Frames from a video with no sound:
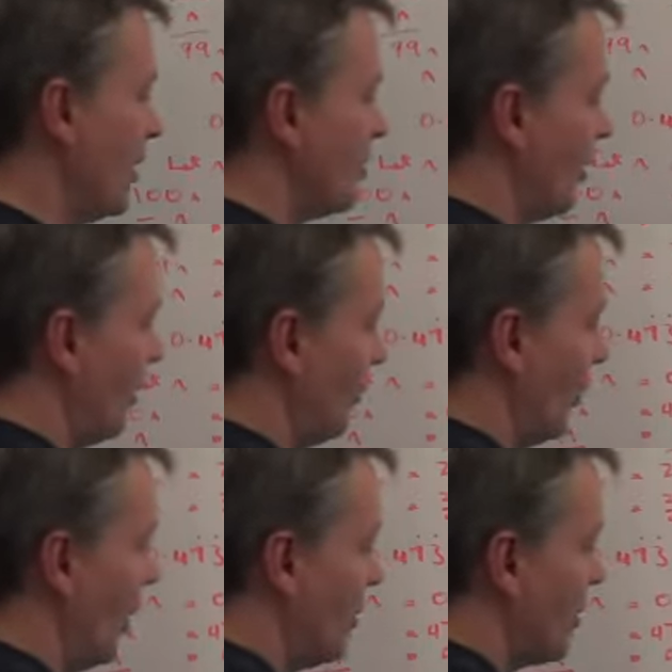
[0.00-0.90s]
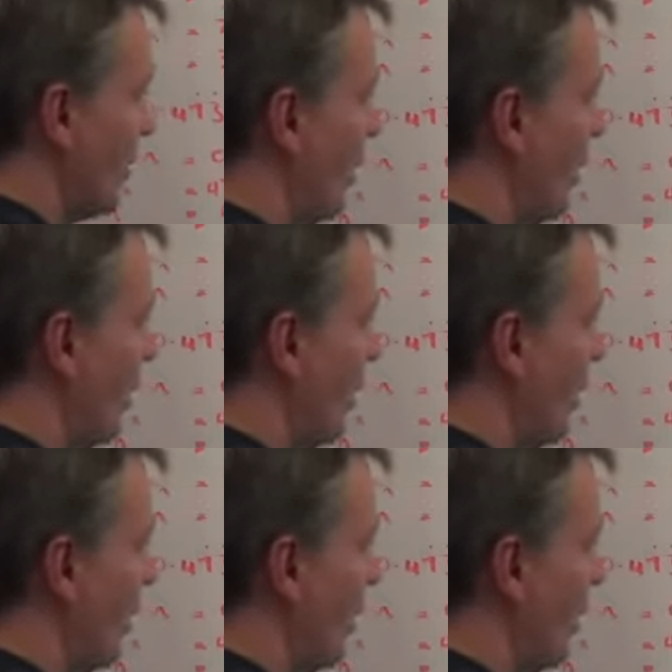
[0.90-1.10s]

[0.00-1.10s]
So in other words,